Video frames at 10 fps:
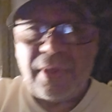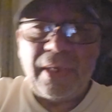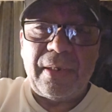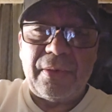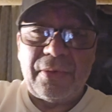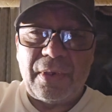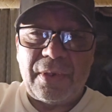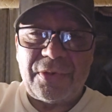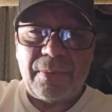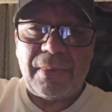and
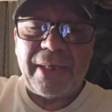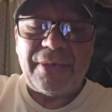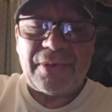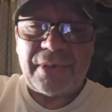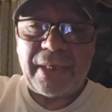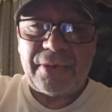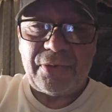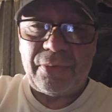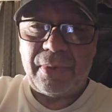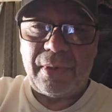some lights attached
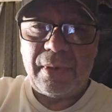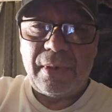to it.